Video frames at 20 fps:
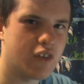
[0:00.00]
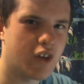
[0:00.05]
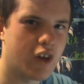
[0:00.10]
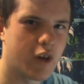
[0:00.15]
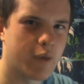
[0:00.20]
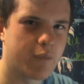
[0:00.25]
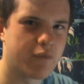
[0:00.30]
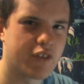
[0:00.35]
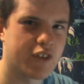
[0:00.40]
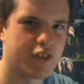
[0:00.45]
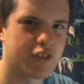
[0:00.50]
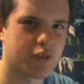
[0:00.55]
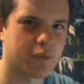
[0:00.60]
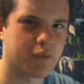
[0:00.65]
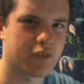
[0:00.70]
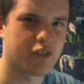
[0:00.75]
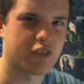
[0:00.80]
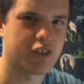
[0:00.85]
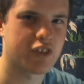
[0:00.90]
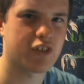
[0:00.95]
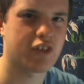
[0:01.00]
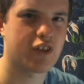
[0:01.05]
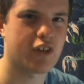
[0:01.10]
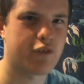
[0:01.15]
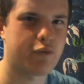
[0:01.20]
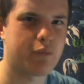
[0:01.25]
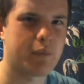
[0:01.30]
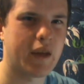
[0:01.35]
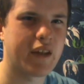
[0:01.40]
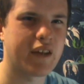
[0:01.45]
hopefully some good
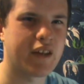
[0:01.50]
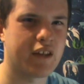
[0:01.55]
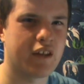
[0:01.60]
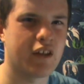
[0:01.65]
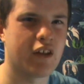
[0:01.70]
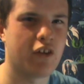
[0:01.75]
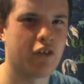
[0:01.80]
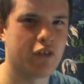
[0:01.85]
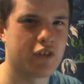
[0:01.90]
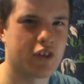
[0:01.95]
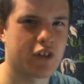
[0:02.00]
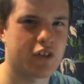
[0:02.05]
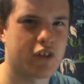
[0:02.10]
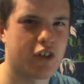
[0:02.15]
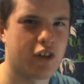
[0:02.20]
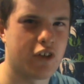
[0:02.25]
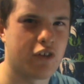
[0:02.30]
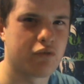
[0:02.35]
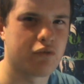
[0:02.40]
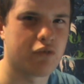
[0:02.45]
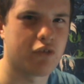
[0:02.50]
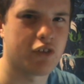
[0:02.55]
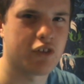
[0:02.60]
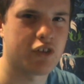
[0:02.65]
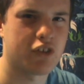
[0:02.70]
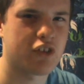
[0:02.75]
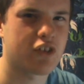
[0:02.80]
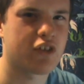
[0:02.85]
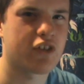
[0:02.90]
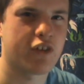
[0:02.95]
stuff, mainly older Clone Wars
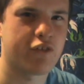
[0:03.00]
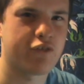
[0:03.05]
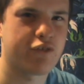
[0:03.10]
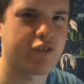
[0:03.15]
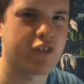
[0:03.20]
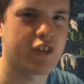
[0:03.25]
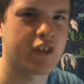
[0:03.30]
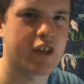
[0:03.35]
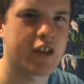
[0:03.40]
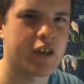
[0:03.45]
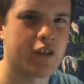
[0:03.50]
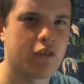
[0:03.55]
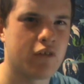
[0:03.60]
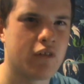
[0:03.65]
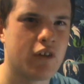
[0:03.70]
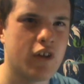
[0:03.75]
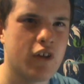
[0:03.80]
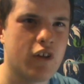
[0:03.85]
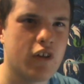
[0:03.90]
stuff for now,